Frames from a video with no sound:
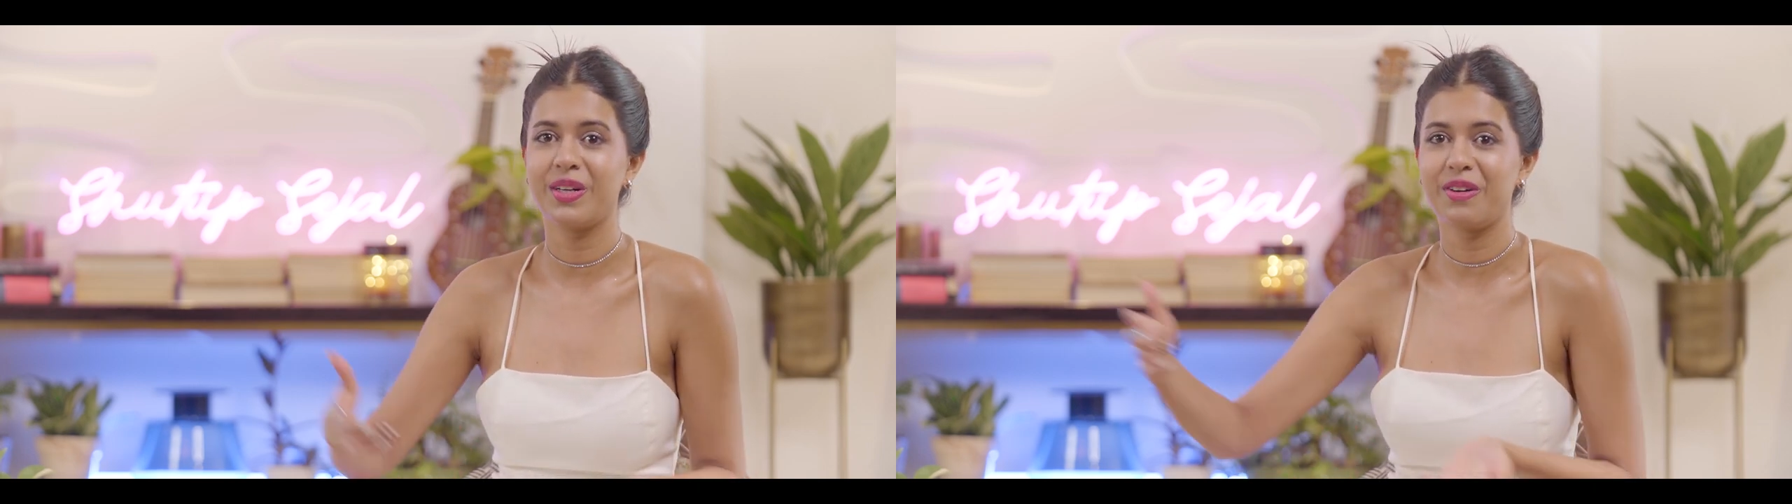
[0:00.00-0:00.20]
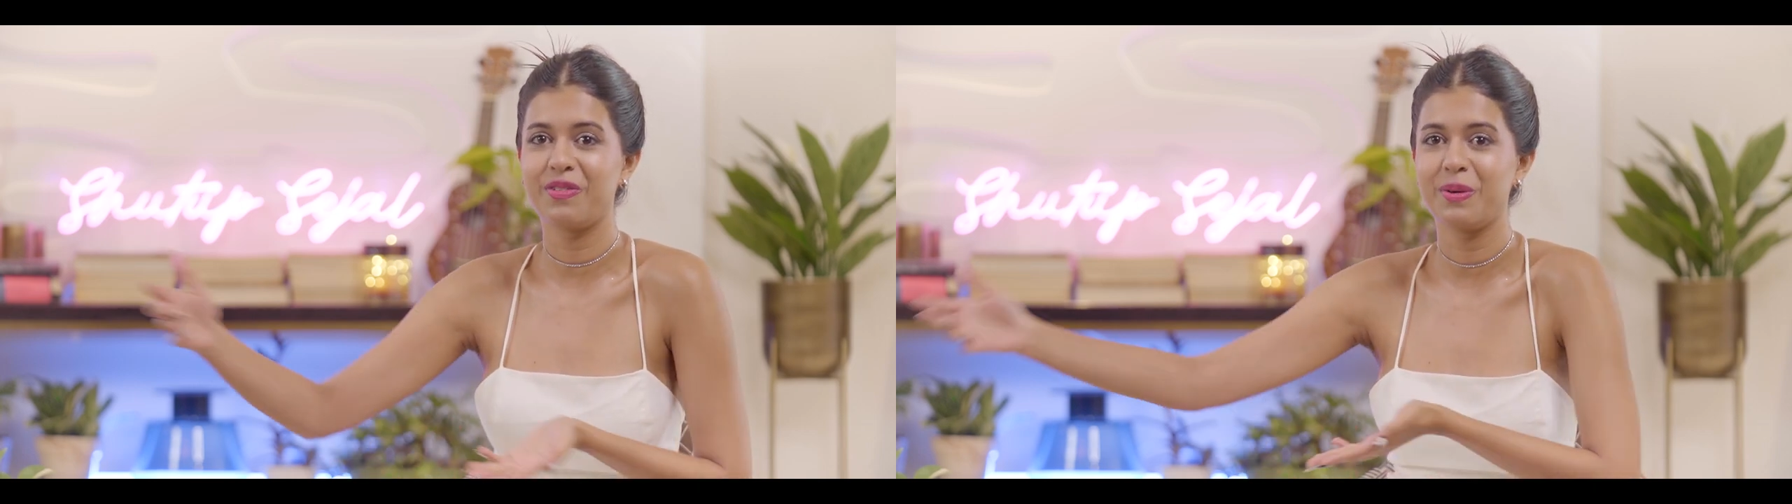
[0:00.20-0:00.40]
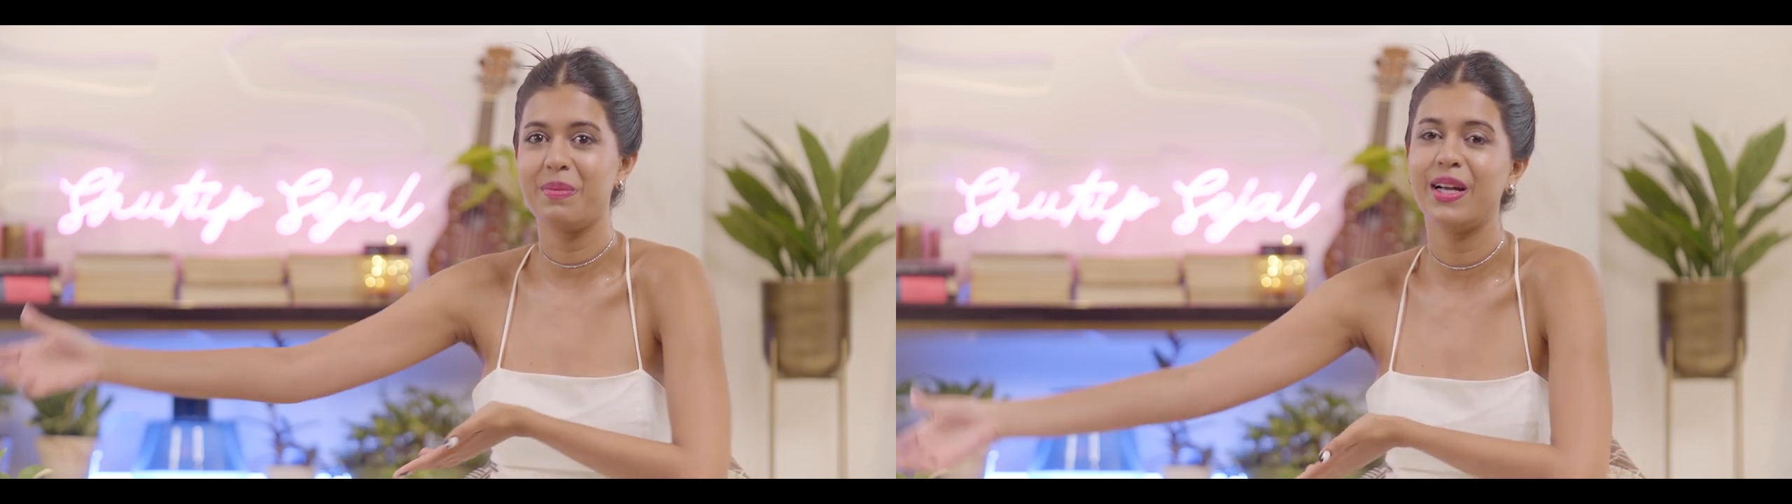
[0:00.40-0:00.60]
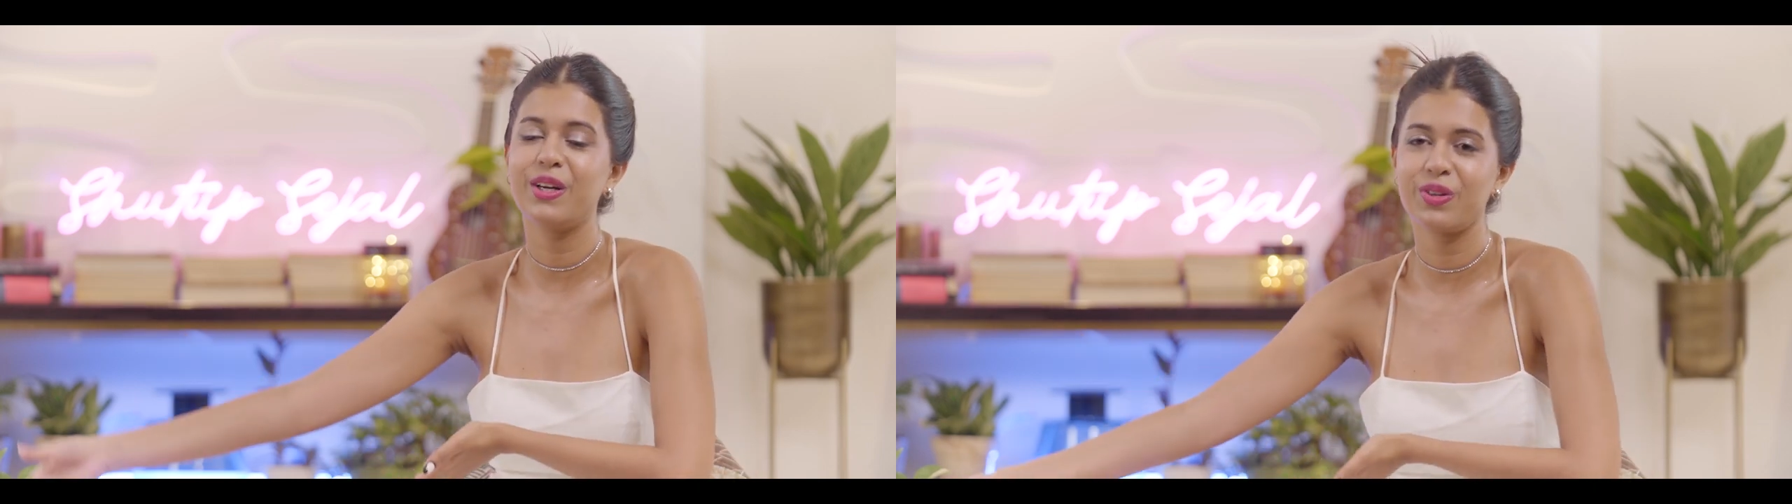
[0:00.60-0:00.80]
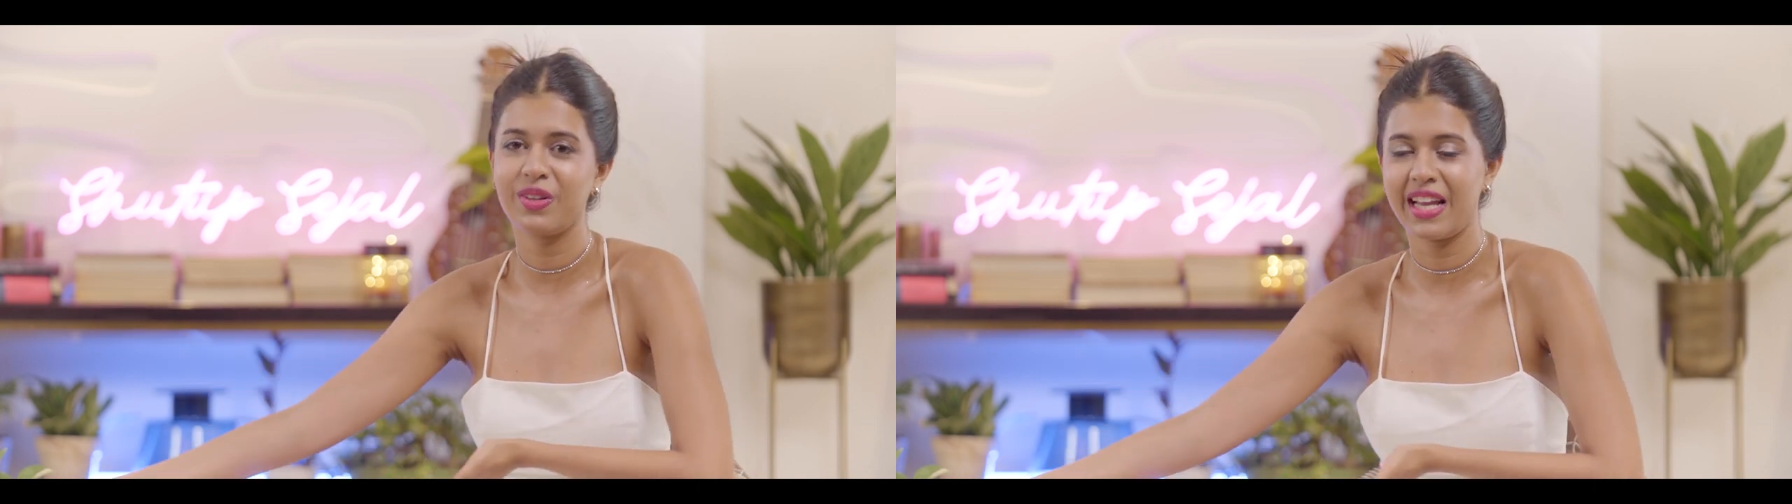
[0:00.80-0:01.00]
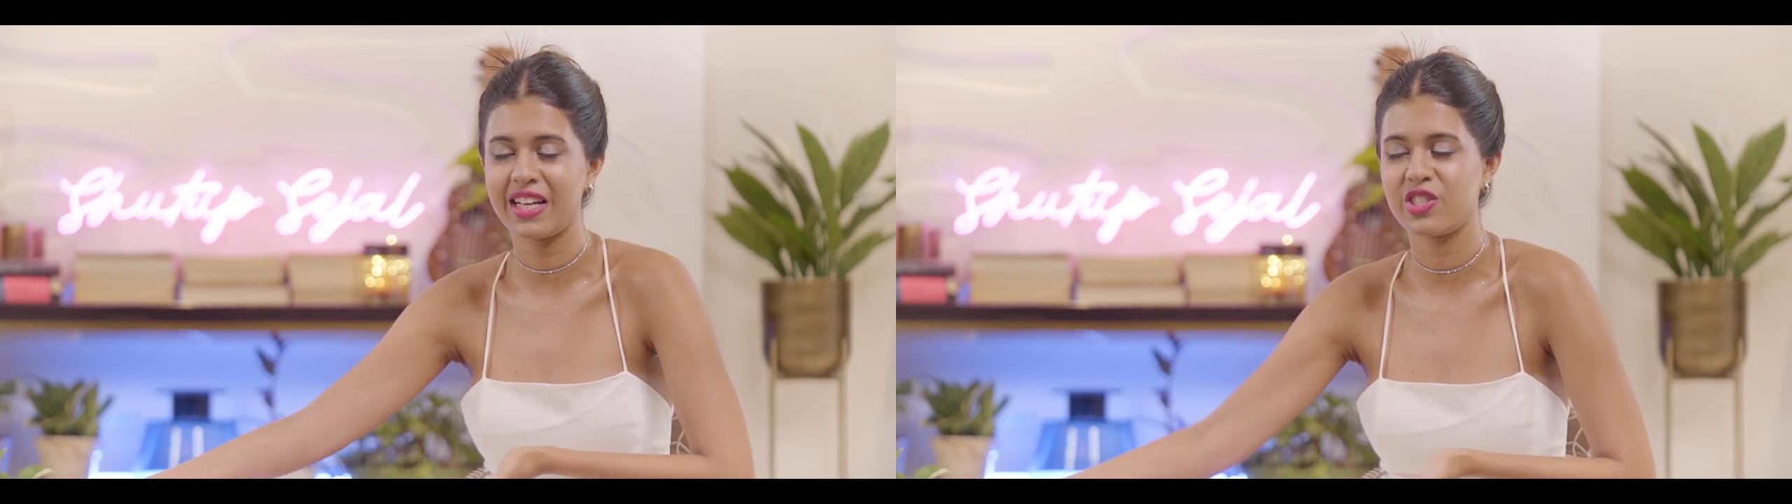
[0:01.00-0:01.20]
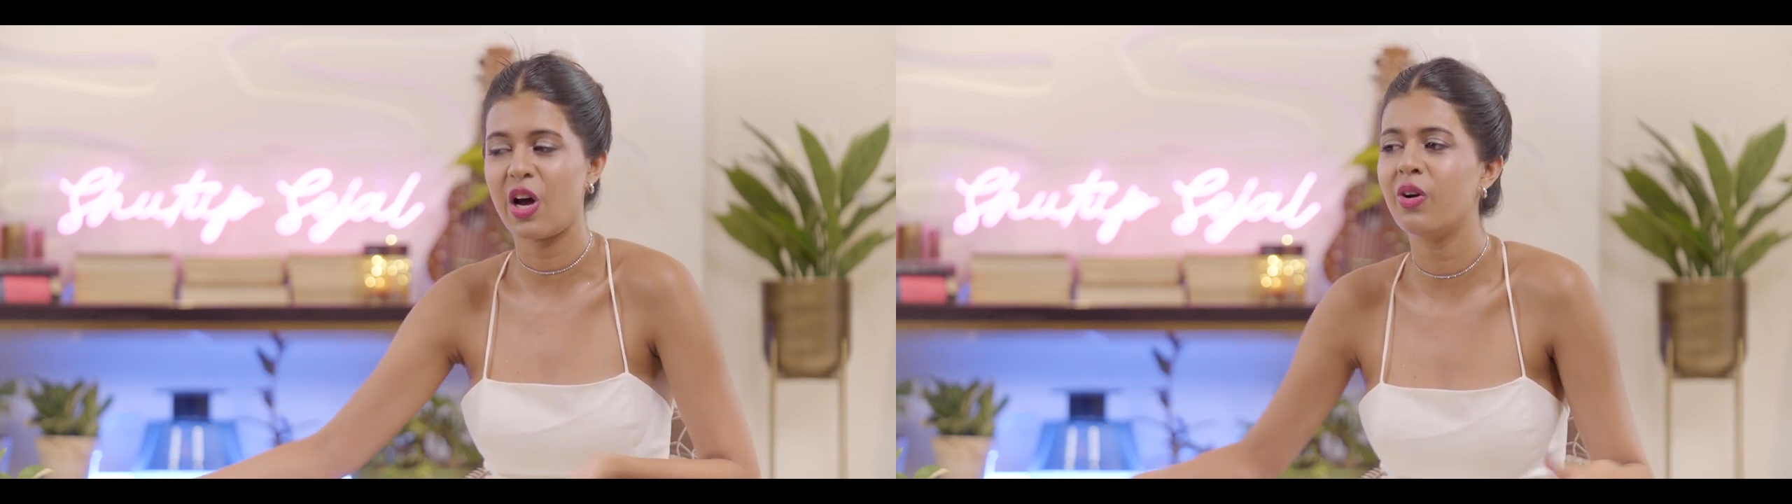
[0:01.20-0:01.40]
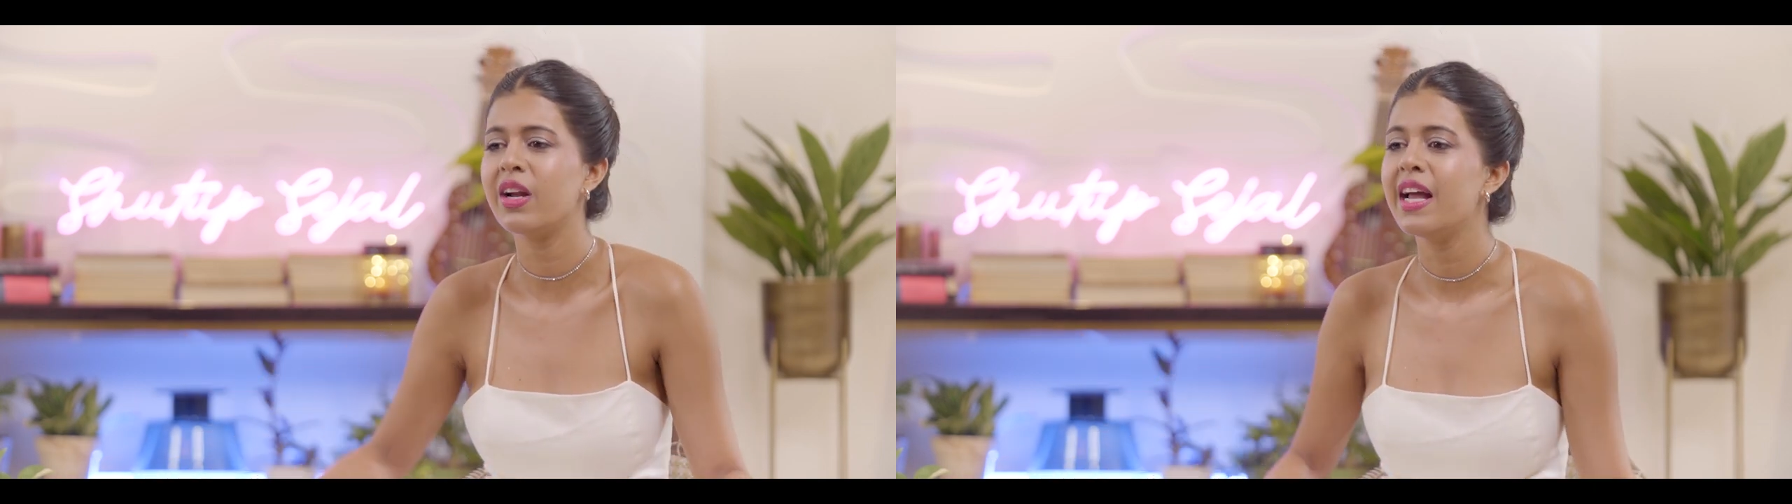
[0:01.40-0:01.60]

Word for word: enough to make it to the next round.